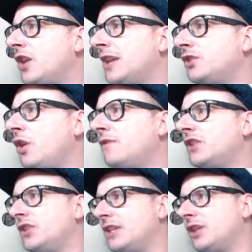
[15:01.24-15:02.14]
signings of the
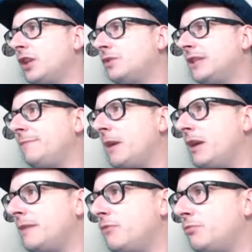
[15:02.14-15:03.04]
season, closely
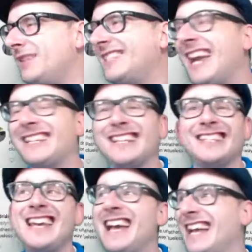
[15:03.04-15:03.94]
behind Mowbray's tactics
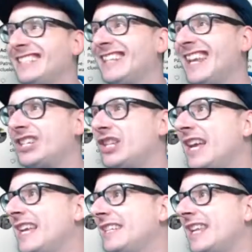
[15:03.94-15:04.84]
and selection.
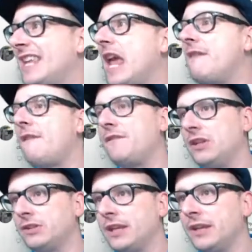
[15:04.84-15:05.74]
That is Dave
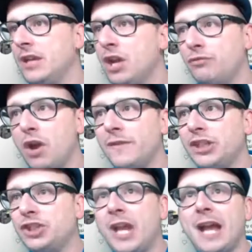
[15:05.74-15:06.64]
Fielding.
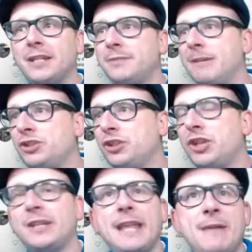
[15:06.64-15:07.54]
Rovers Chat, make sure you
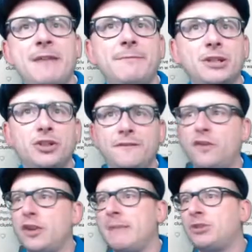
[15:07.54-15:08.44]
check them out. Make sure you
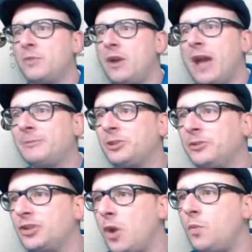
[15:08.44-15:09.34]
follow them as well.
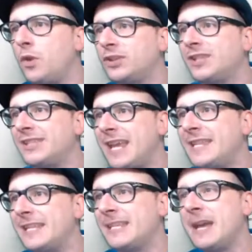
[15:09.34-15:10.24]
Absolutely don't want to say
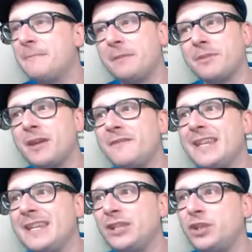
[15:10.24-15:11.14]
this, but I'm kind of
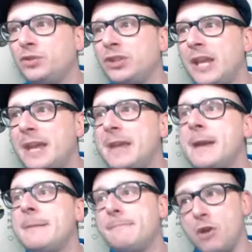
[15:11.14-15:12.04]
leaning to say
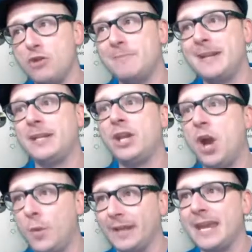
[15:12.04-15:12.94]
Mowbray
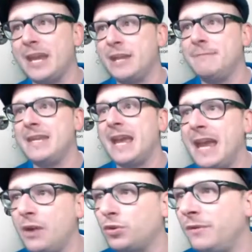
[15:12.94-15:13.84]
going. Hear me
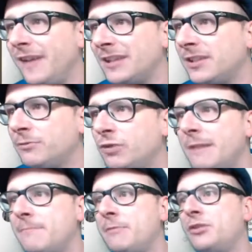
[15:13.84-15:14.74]
out. We've had some
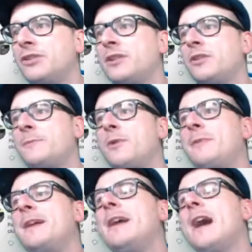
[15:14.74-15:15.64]
great memories under Tony
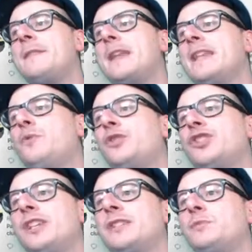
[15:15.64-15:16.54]
Mowbray, and that League One
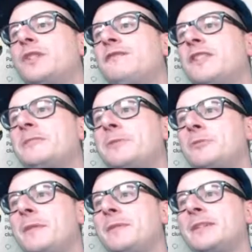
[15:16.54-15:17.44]
season was full of
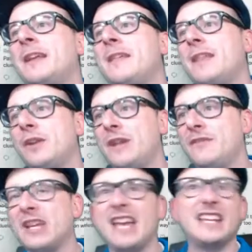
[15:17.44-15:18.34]
special memories that I'll
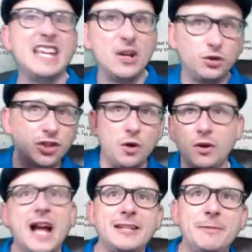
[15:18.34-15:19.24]
never get. He also
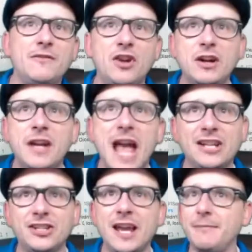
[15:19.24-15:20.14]
has a bit of a
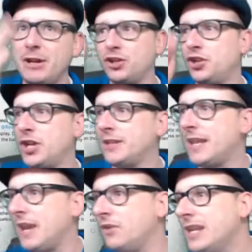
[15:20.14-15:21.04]
essay. Make sure you check
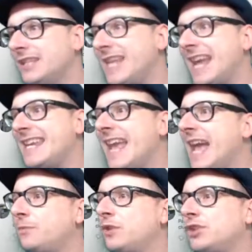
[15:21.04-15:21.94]
that out. Danny
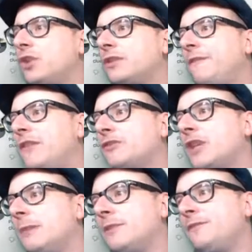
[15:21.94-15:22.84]
Edwards got to field
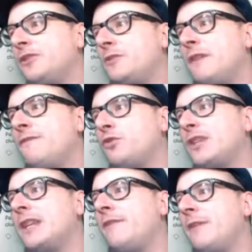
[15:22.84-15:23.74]
times up for Tony.
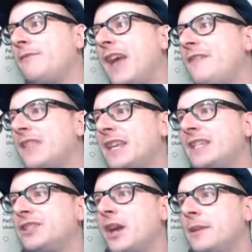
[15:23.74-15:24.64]
Unfortunately, love him for everything
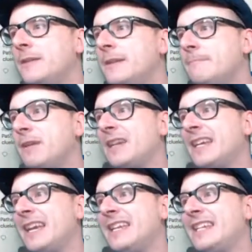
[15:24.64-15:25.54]
he's done, but
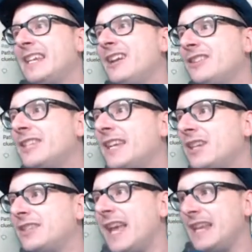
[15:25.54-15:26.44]
he can't take
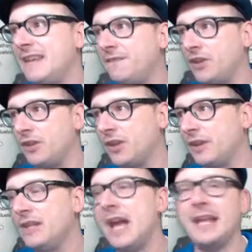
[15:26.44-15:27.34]
us any further.
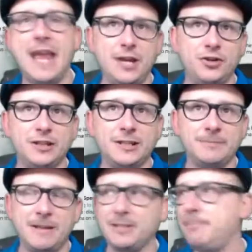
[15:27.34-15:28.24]
And Adrian
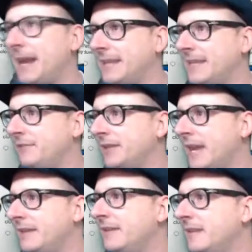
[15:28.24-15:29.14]
Dispenser back in there
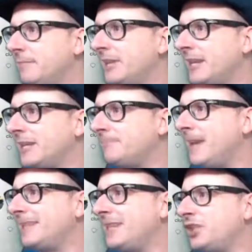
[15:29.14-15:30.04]
again. Pathetic
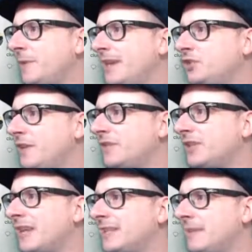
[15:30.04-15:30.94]
display. Didn't show any drive until
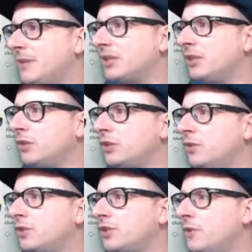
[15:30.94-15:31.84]
the last ten minutes. Looked
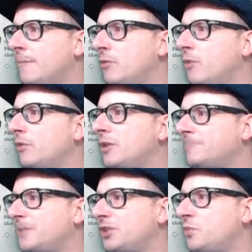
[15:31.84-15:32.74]
clueless on the ball. Lost
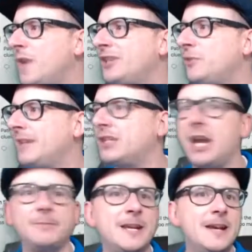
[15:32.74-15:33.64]
possession way too many
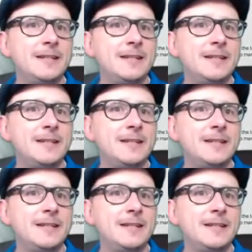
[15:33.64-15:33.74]
times.